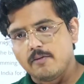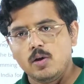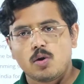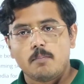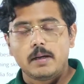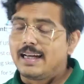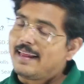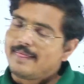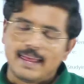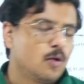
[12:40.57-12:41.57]
video completely,
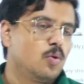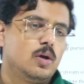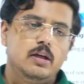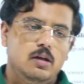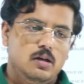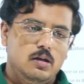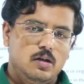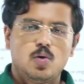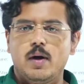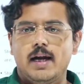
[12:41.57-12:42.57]
and then only
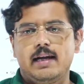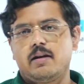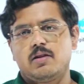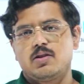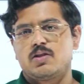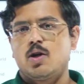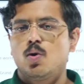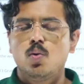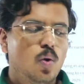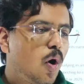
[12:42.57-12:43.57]
go ahead and register.
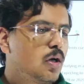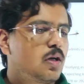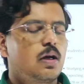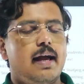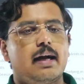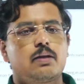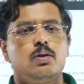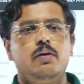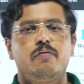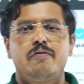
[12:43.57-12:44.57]
Do not
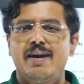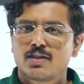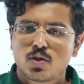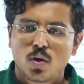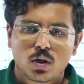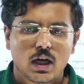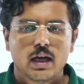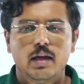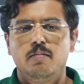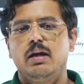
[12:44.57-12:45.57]
actually waste your
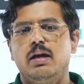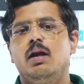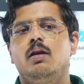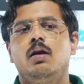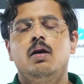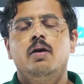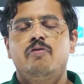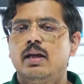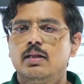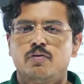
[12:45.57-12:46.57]
time in
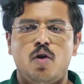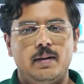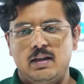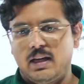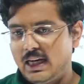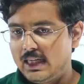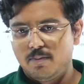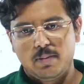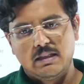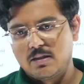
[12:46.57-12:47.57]
filling the form incorrectly,
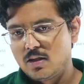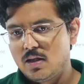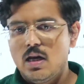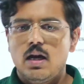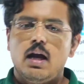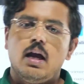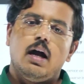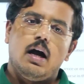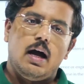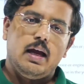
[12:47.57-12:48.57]
please.
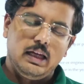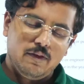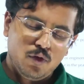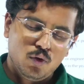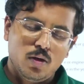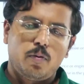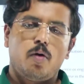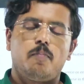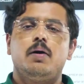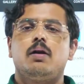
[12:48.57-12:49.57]
I'll give you the
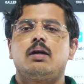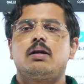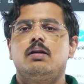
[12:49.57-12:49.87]
proper